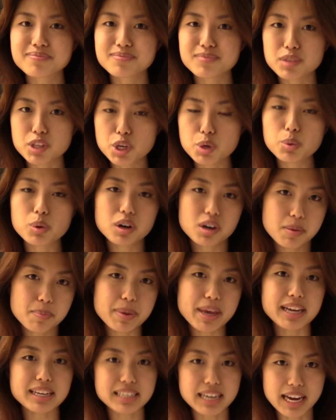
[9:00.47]
You were a
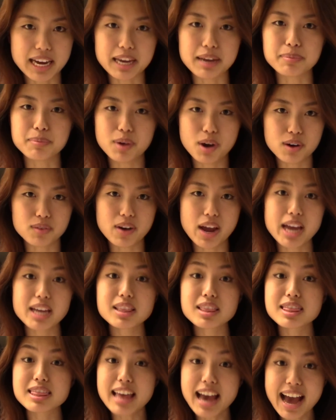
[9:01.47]
big name, all
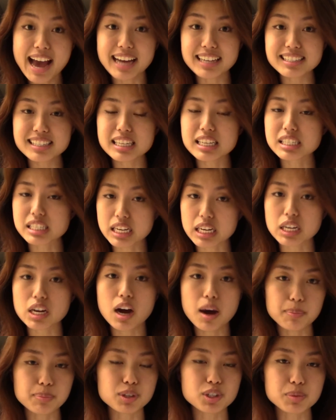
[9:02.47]
right? That is an
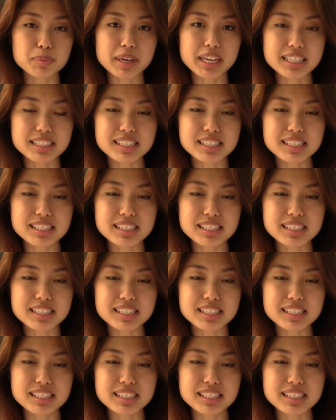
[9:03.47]
accomplishment.